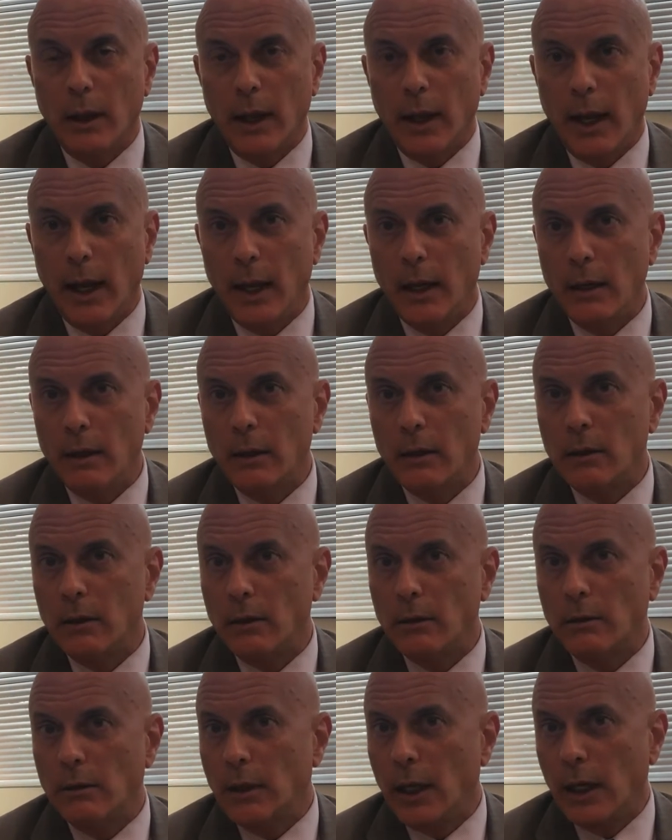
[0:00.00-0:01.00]
And
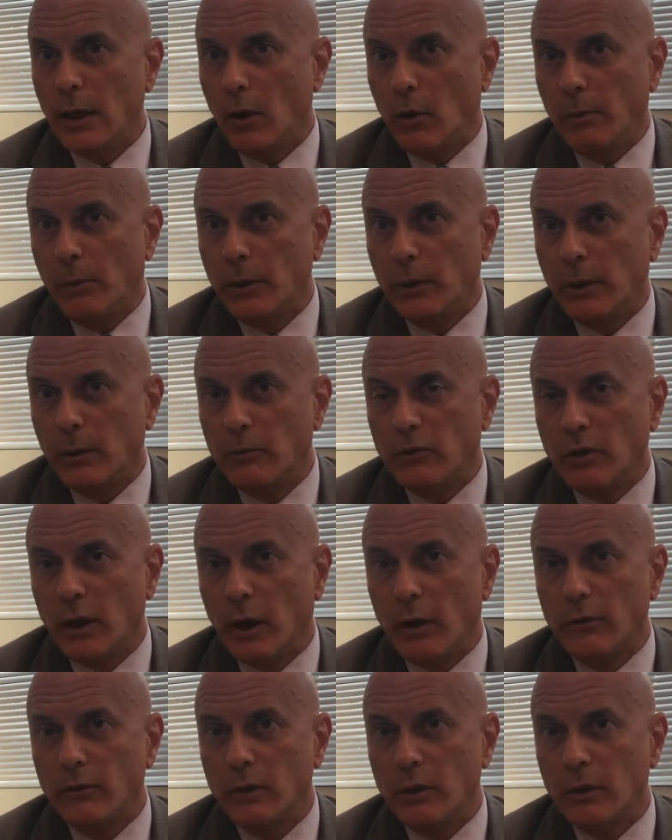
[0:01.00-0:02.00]
they don't put
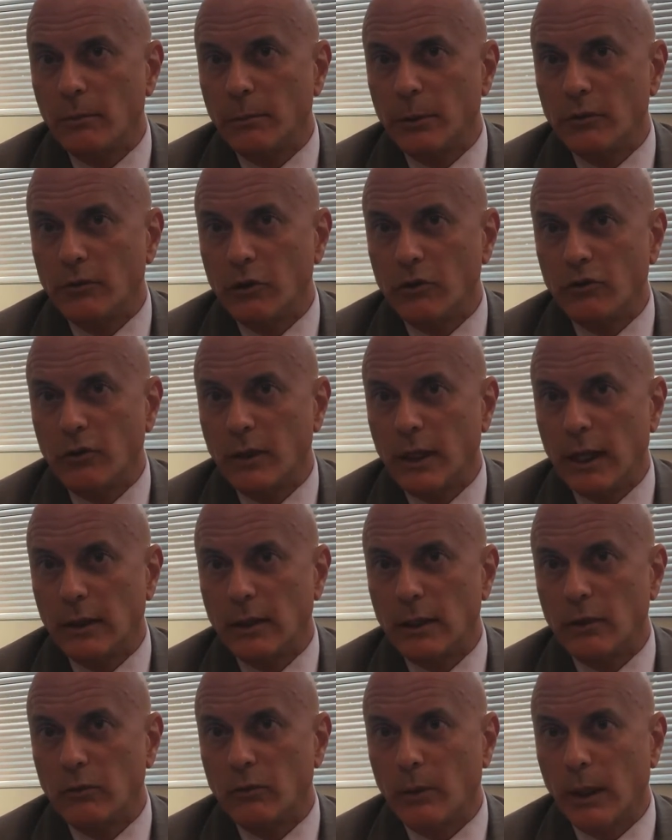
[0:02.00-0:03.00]
themselves in the position that the
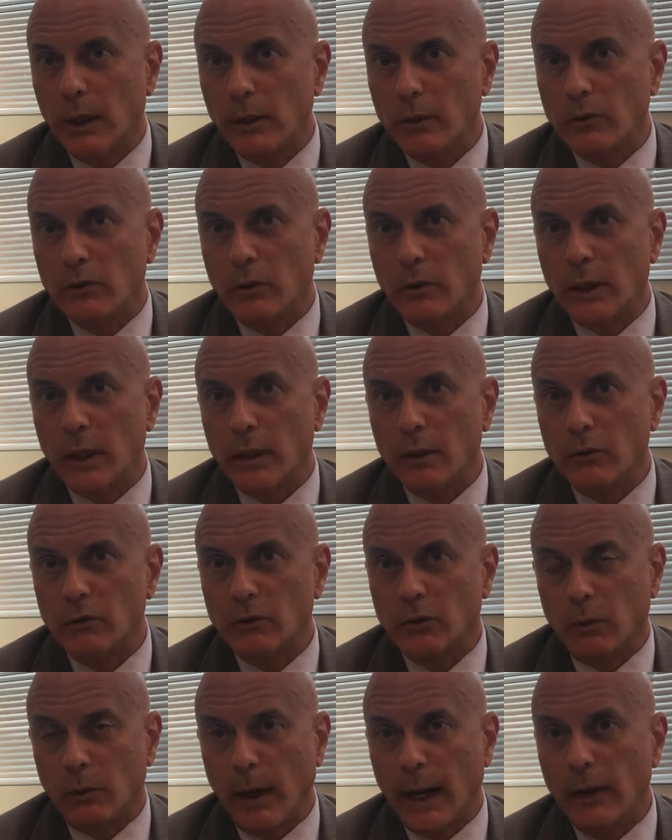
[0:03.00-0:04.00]
Israelis are in,
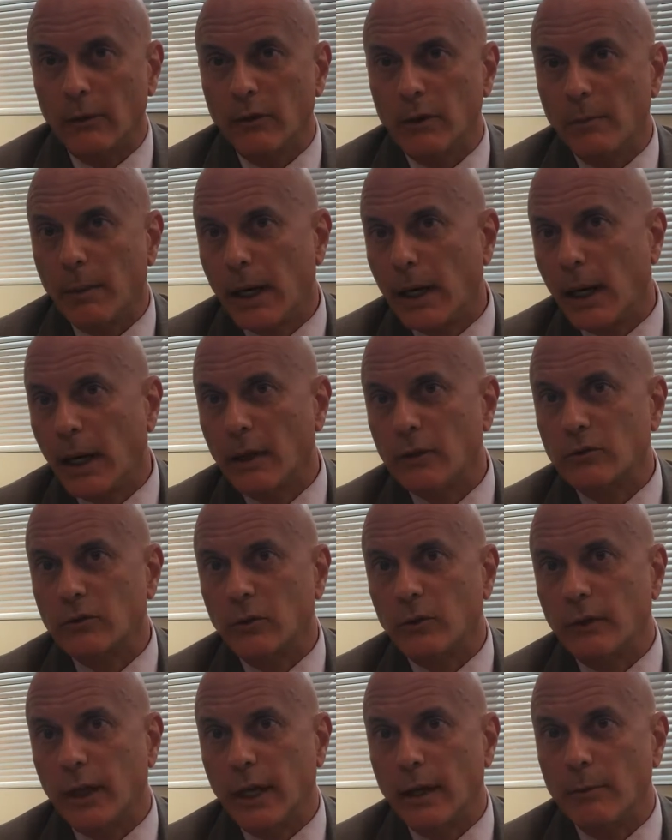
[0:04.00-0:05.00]
surrounded by hostile
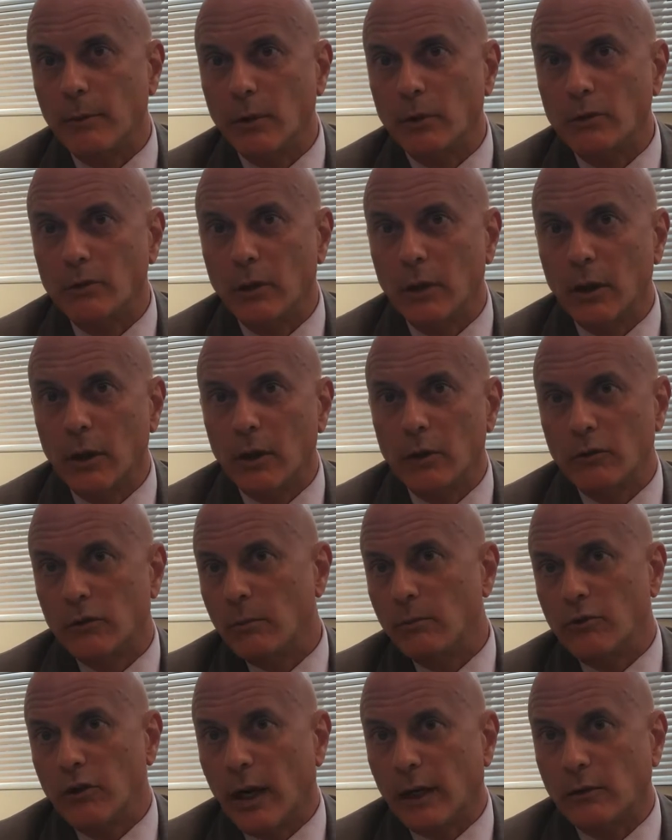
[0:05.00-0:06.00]
neighbors,
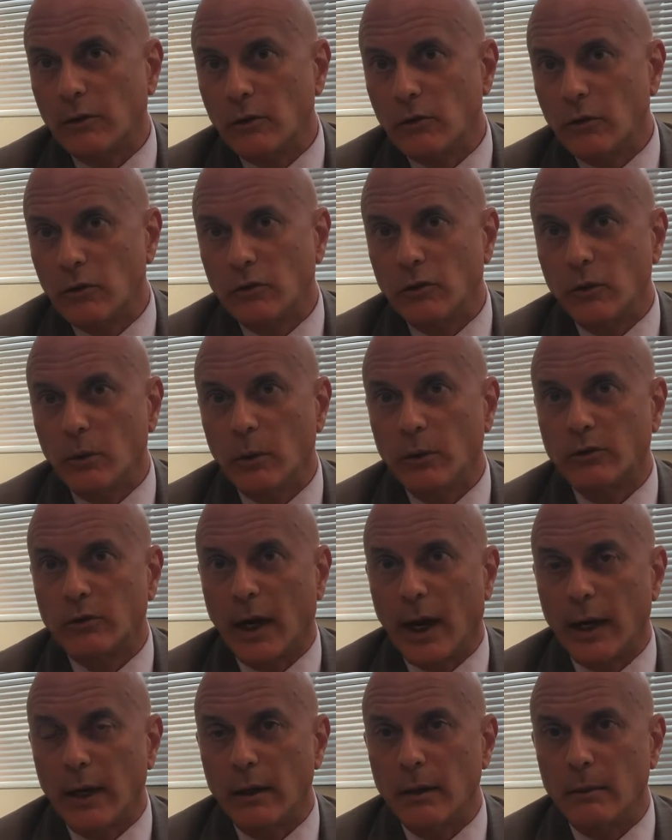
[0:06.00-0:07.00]
subjected to
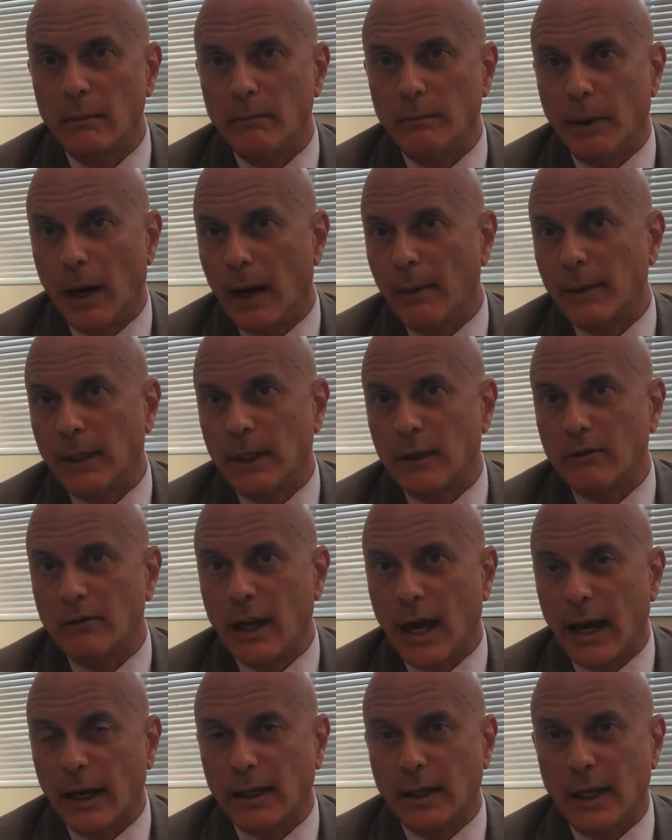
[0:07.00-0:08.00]
suicide bombing
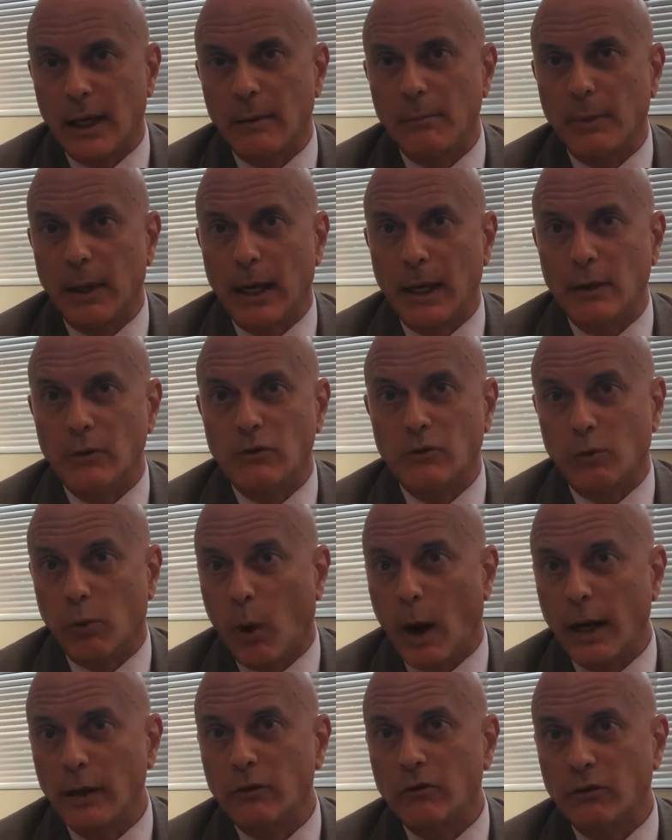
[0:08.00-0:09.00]
attack campaigns,
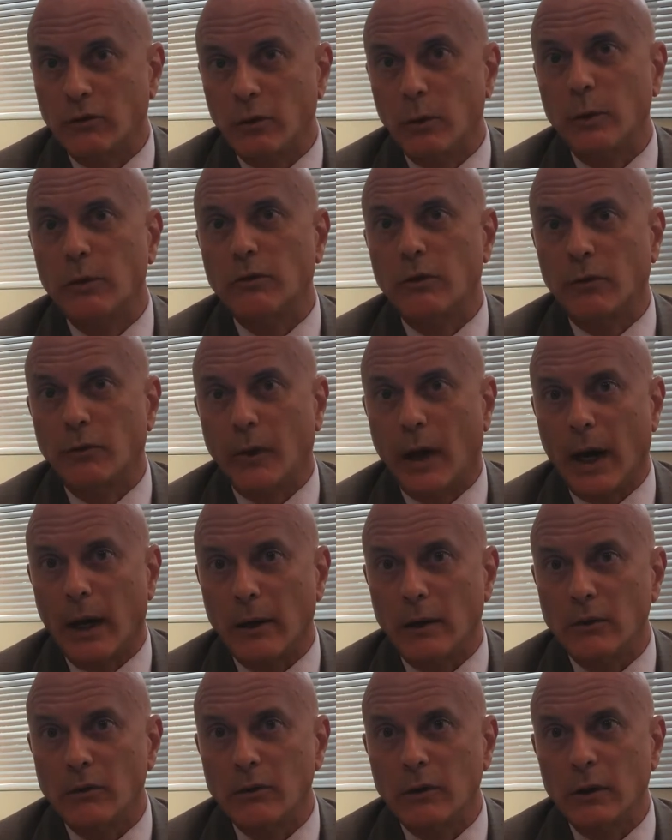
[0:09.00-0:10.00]
twice, 2
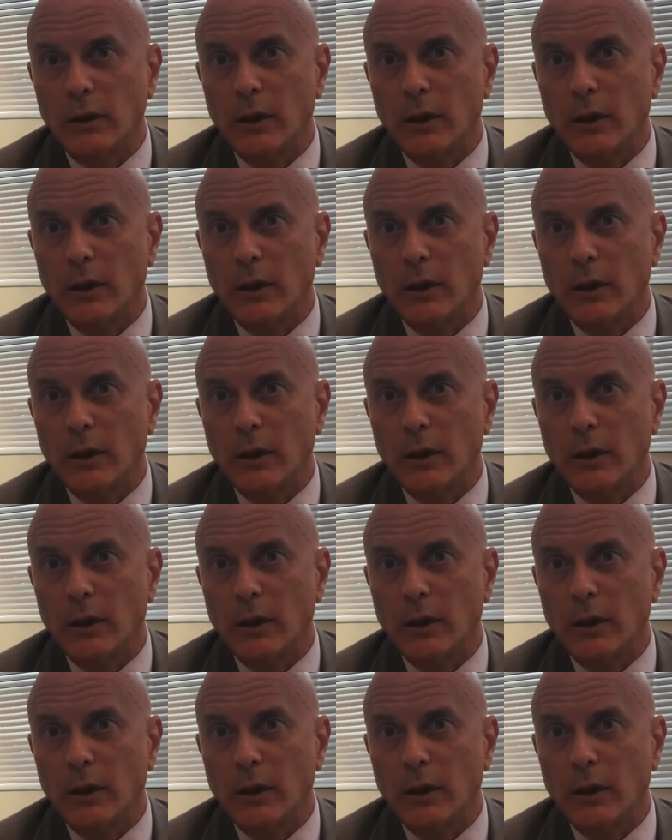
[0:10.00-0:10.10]
intifadas.